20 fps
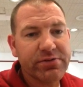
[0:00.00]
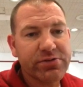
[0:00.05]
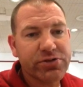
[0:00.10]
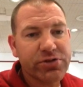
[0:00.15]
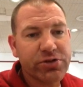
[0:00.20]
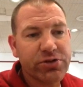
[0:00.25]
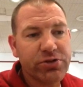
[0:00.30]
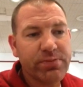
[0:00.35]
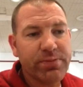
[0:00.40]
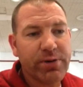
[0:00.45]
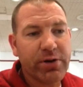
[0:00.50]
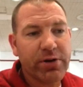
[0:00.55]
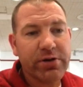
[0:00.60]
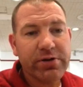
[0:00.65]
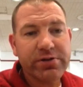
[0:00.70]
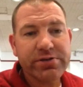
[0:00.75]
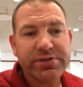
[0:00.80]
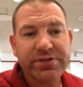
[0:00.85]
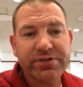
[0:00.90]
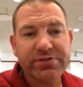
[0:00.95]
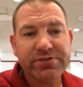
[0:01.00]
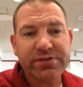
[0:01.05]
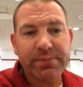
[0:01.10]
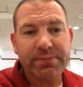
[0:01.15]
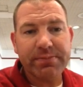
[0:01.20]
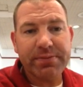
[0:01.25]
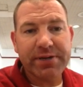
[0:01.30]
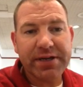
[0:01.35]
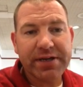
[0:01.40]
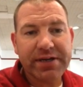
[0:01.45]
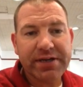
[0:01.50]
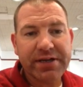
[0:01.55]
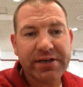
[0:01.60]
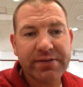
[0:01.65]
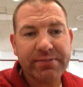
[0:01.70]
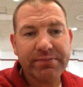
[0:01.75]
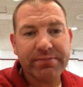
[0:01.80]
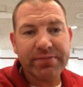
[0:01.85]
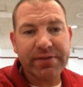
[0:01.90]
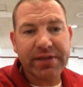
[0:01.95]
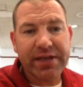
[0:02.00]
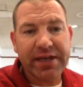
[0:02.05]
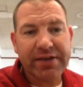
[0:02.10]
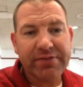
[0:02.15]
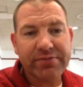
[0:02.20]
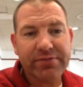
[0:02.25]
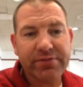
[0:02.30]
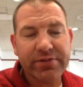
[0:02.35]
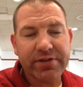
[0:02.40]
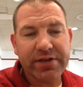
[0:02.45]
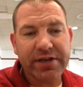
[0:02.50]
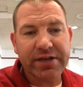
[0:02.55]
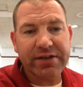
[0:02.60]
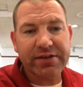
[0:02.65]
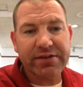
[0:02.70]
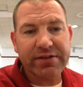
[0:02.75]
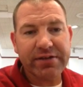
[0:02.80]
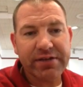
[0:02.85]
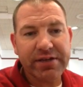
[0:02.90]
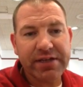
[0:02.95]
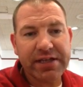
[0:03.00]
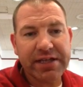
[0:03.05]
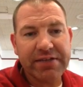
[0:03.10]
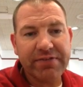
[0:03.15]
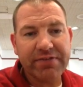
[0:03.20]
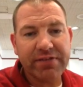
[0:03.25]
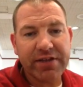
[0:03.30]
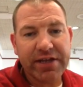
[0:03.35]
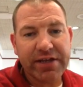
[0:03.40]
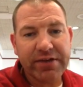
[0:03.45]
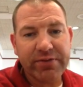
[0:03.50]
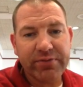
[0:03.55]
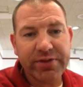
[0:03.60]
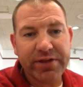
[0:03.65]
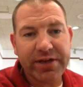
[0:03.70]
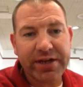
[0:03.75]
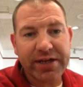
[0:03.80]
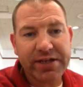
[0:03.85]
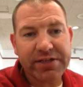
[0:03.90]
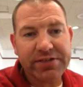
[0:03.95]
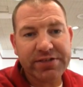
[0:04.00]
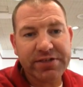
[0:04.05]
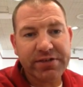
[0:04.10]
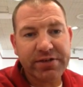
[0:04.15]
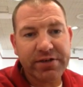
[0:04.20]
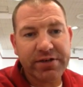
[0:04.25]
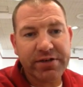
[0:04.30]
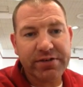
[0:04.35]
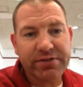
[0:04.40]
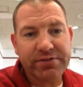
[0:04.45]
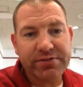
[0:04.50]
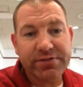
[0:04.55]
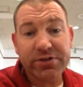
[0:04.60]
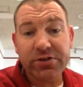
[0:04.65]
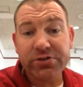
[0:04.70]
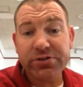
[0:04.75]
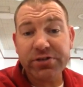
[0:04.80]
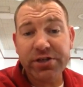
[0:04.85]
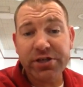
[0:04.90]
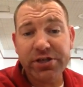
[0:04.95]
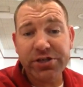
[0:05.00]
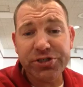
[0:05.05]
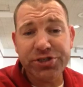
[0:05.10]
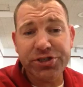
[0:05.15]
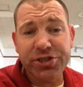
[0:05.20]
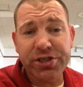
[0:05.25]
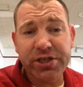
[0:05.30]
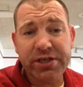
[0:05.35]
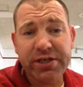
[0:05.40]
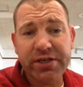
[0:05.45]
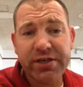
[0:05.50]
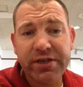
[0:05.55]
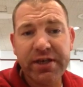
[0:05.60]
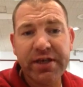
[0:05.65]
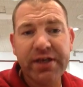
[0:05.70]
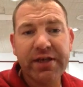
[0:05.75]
2 bars, there's a pickup after that E flat with an accent on it. It starts on a G.